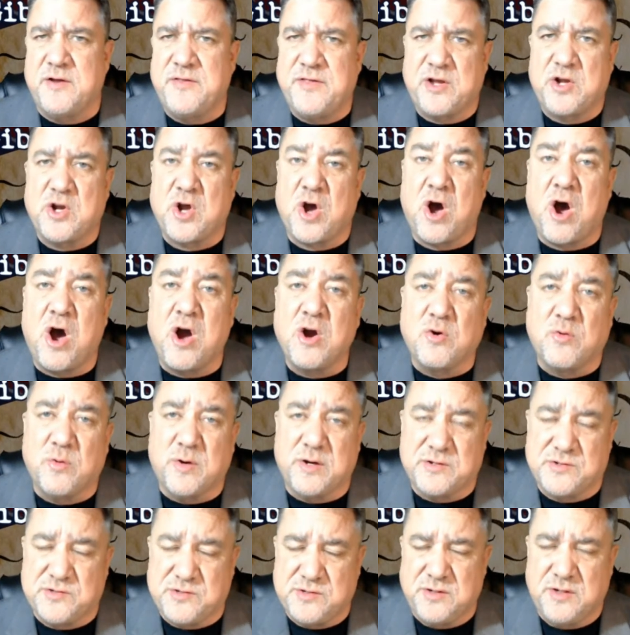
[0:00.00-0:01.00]

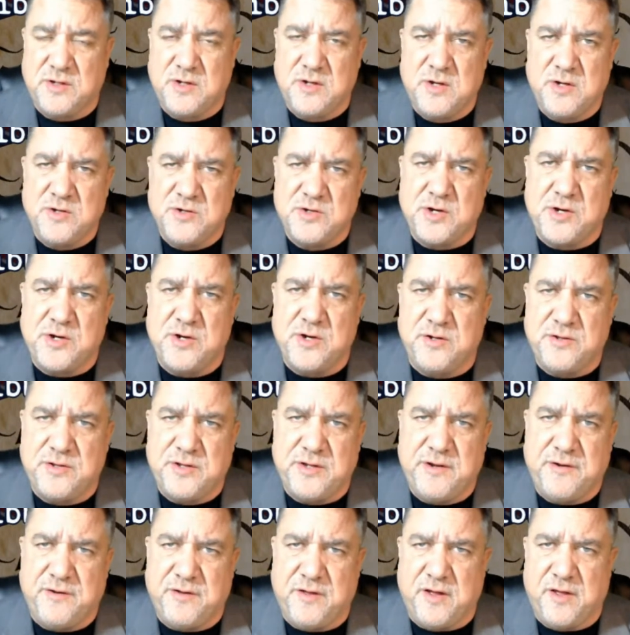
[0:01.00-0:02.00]
Congress,
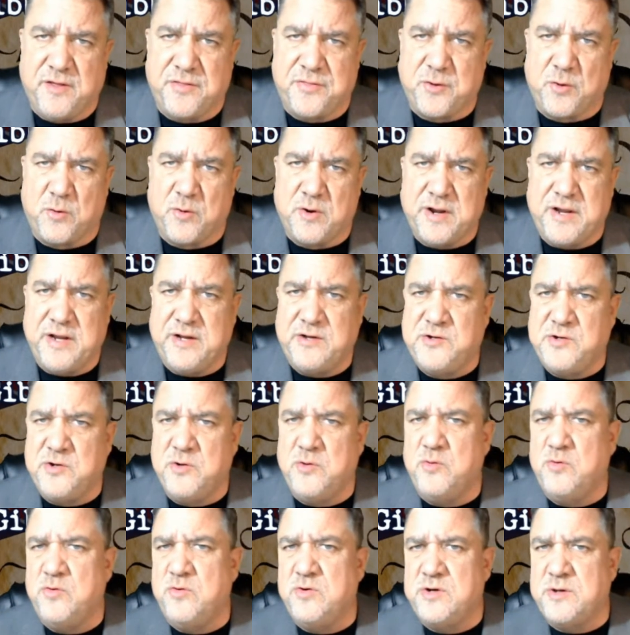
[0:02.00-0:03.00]
the authority
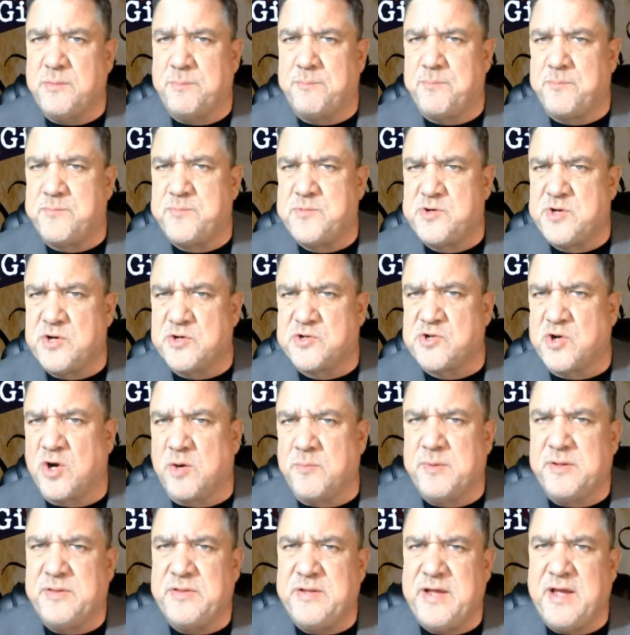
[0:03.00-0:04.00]
to
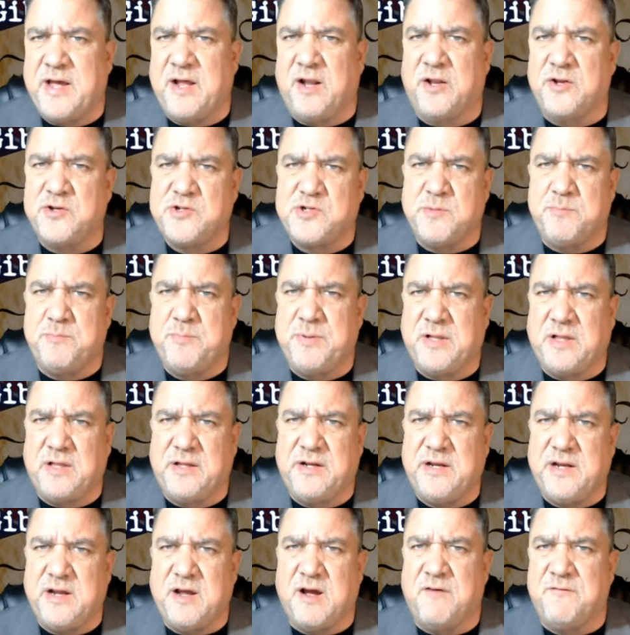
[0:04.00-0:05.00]
determine the
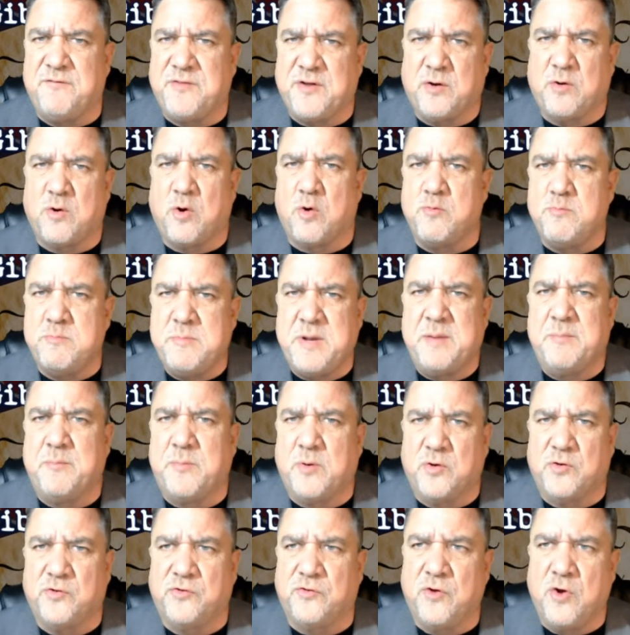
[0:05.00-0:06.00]
eligibility of their own
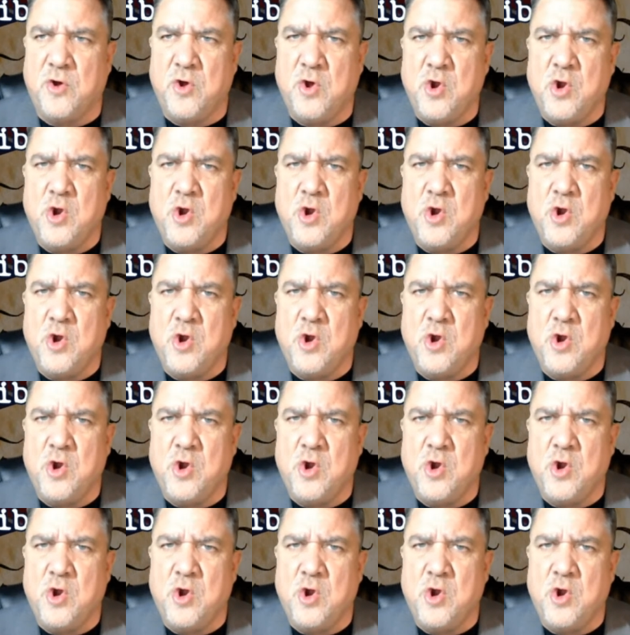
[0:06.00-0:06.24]
members.